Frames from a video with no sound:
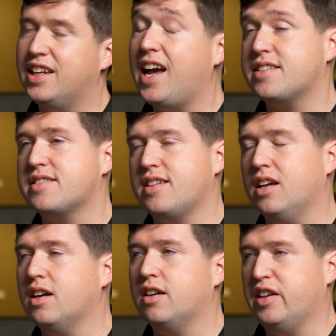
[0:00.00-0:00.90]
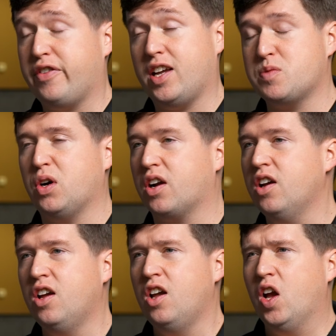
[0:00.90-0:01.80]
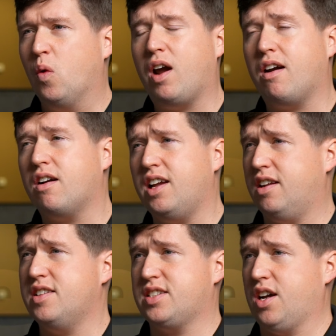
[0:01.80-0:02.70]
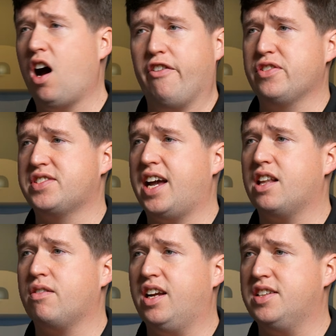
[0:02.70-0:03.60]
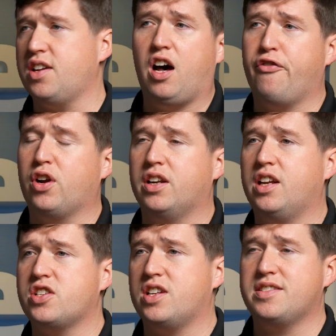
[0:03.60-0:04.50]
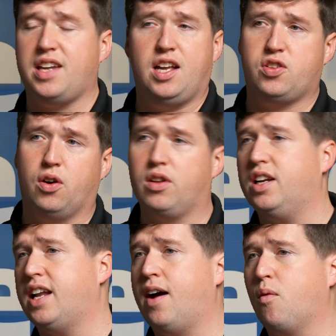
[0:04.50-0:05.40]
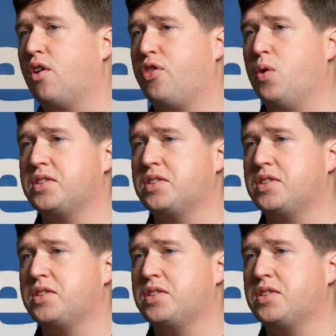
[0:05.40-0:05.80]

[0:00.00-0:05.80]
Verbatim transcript: Yes, Facebook, where it is awful salaries, awful conditions, and totally not worth your